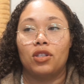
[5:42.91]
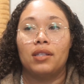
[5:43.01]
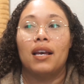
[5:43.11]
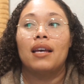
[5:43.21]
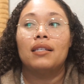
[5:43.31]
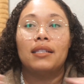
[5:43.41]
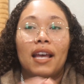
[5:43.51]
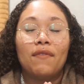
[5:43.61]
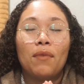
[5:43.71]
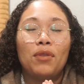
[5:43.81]
Just
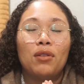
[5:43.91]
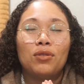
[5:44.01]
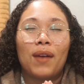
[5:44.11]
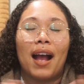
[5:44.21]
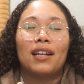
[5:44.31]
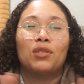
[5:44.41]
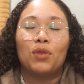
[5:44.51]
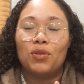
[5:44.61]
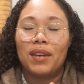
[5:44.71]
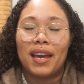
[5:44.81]
save up those racks
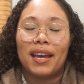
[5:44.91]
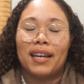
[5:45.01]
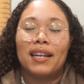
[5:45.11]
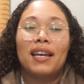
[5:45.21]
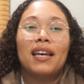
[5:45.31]
when you can,